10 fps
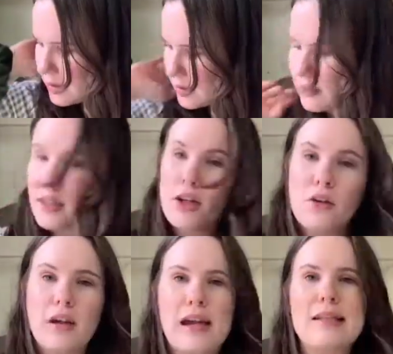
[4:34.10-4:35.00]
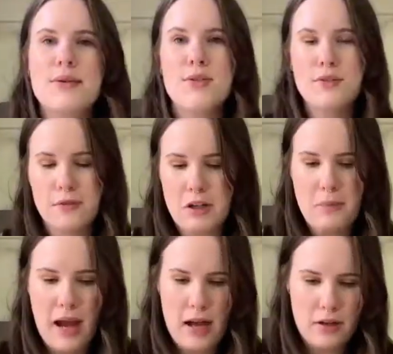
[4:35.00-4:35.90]
Delia Creates. It was a free
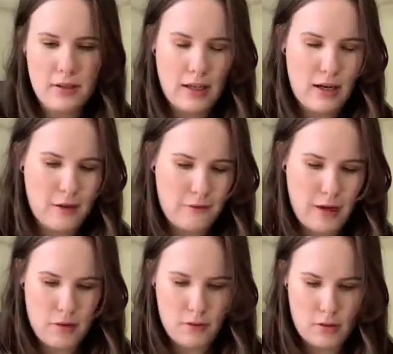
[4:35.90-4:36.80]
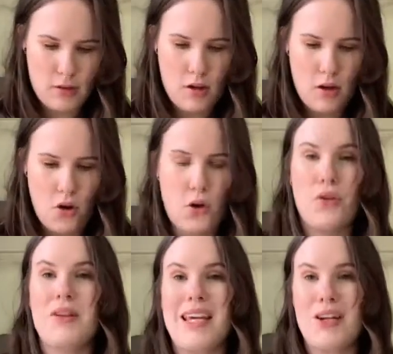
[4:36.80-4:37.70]
pattern that I found
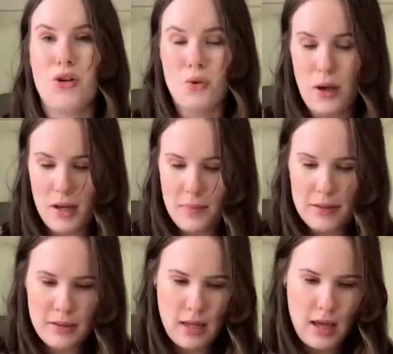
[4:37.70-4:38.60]
on the interwebs.